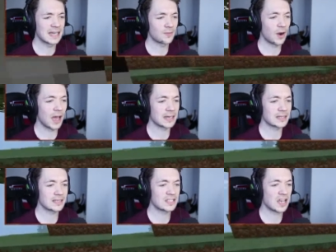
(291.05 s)
Right,
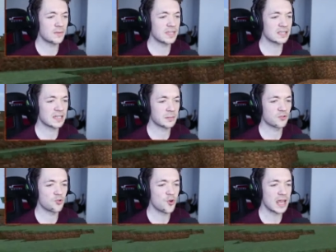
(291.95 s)
so this is going to be
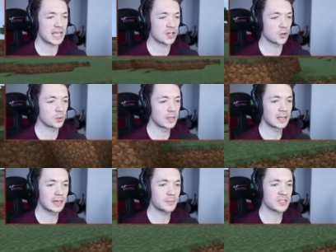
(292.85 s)
really cool.
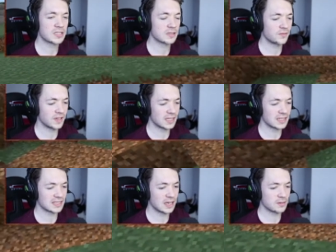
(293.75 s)
Let me just figure
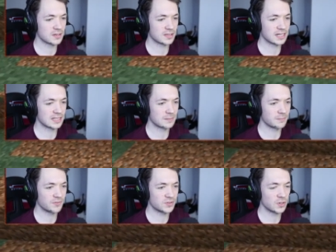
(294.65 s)
this out because I need to...
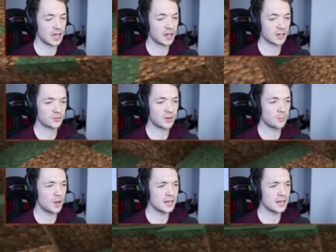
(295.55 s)
ah, oh, crap. Why